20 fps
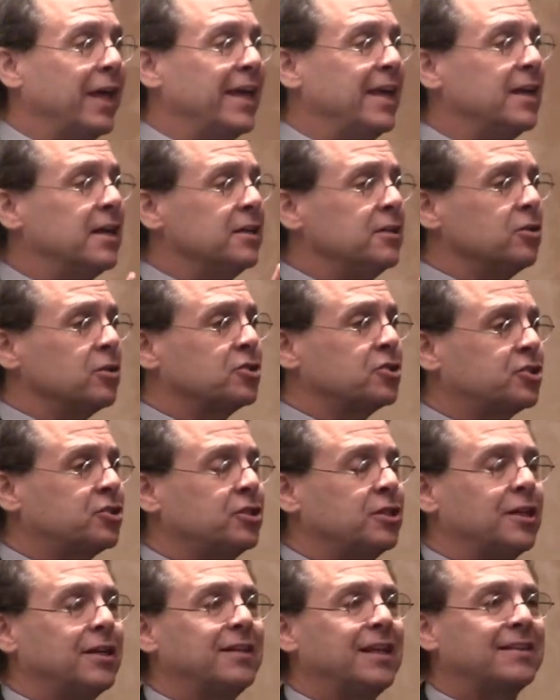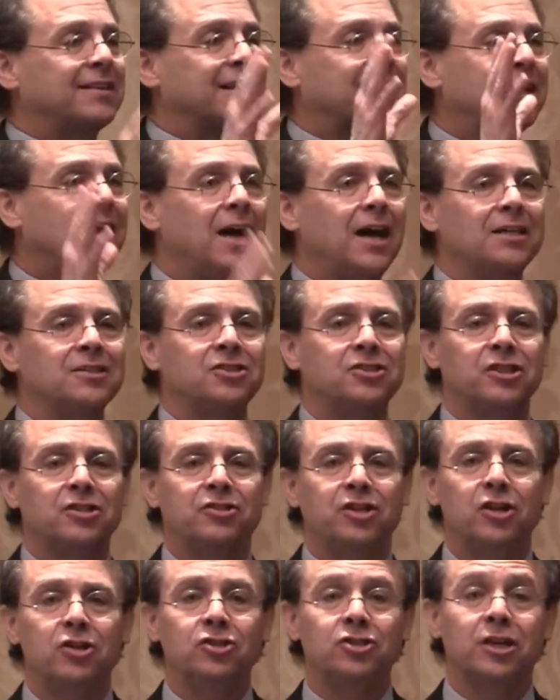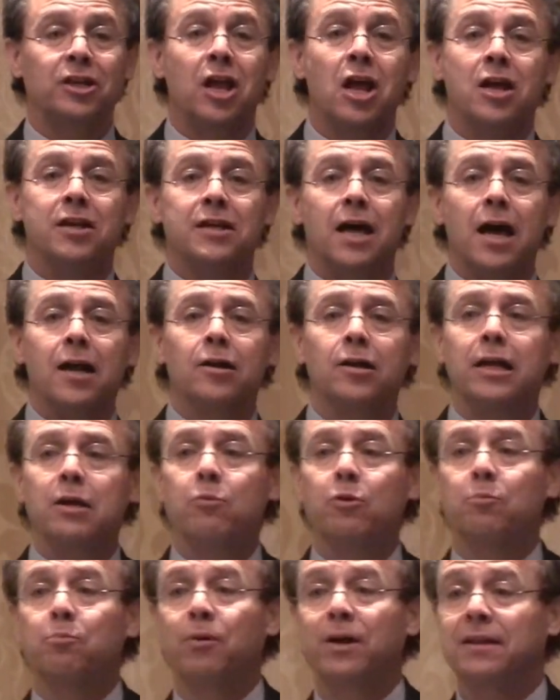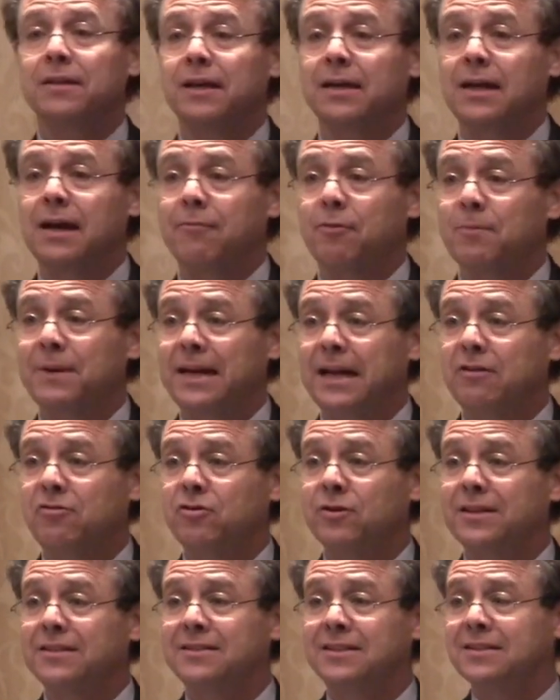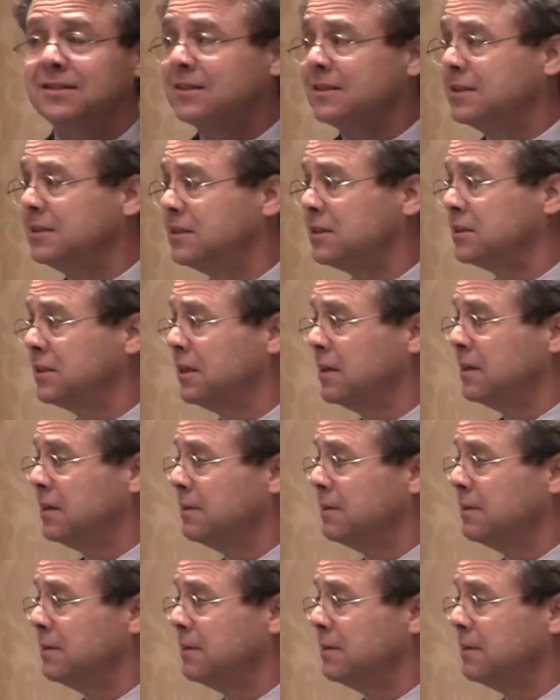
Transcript: they understood that the Constitution not only would bring the government into existence,